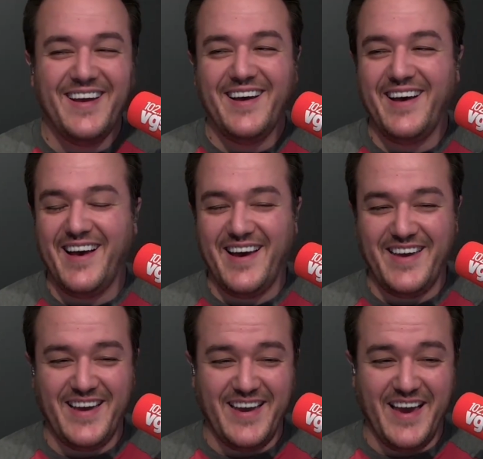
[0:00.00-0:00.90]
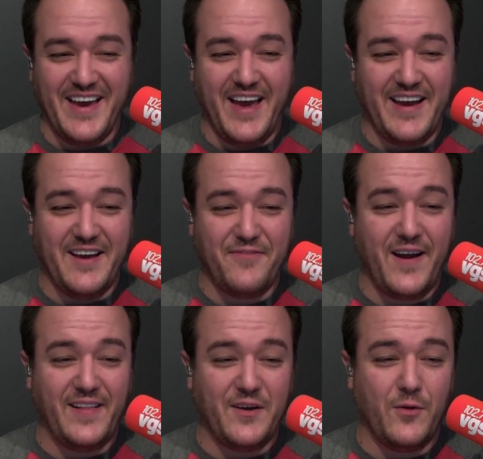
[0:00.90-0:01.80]
And
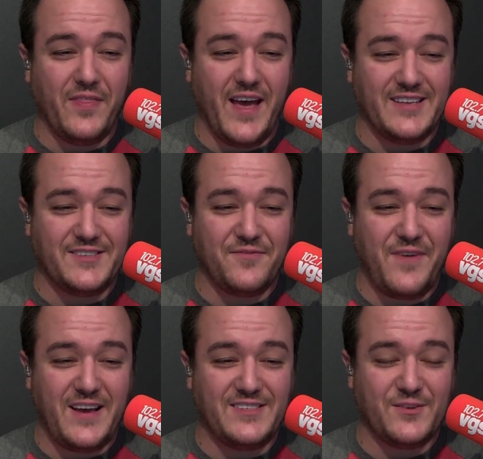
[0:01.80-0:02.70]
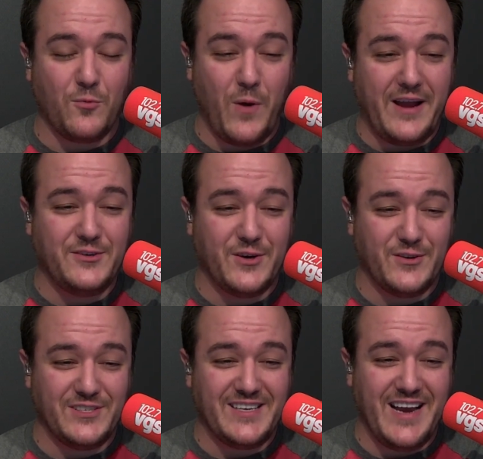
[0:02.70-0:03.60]
finally, Golden Knights face
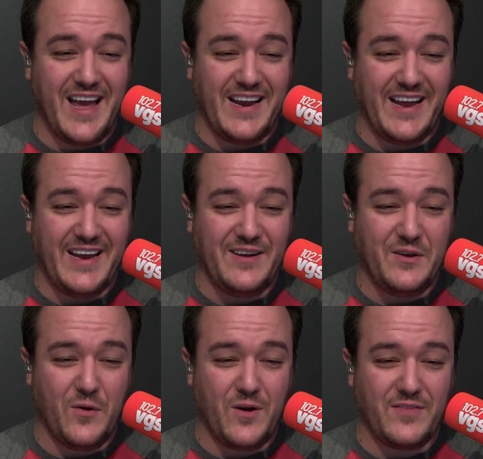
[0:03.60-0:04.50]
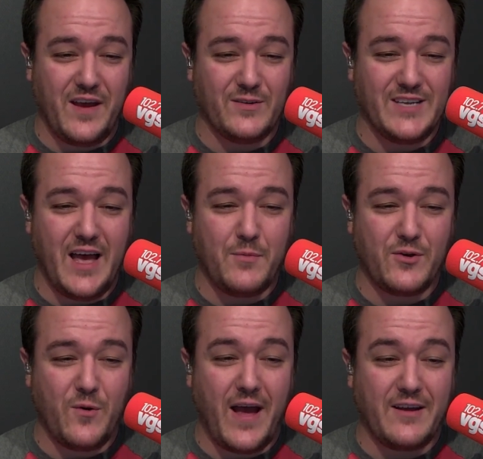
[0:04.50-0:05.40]
Rangers tonight in New York. They are tied with
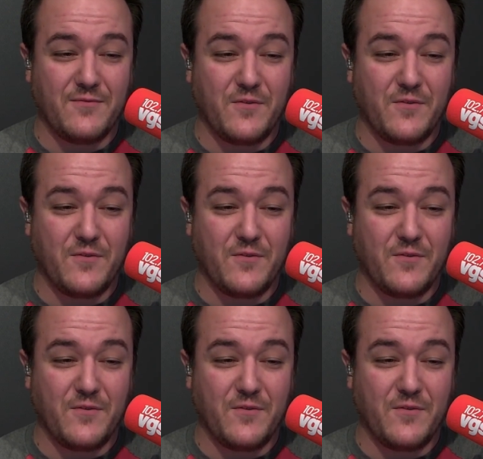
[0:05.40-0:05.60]
the Kraken for